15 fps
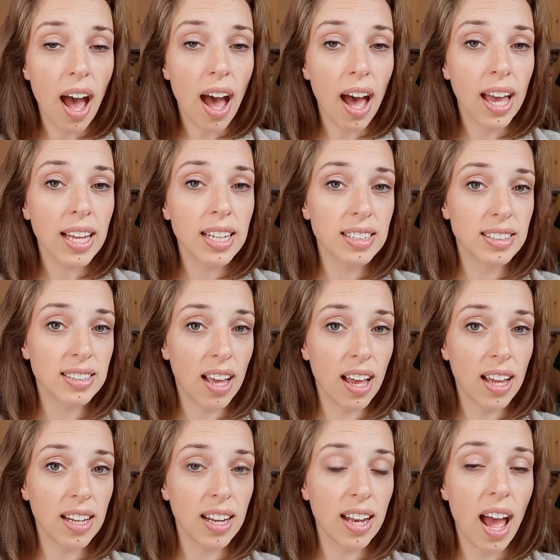I
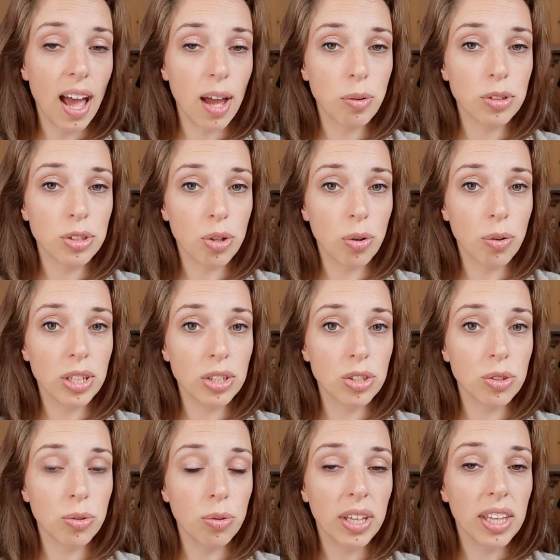decided I was going
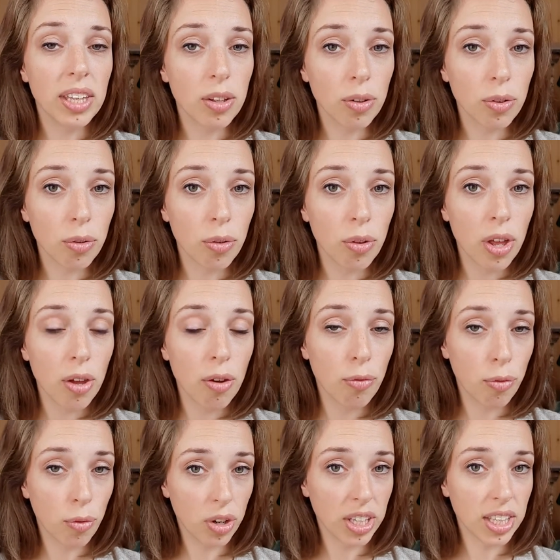to heal
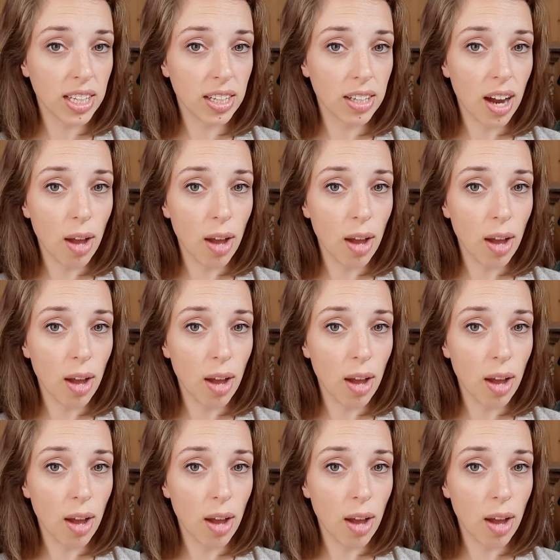for a year.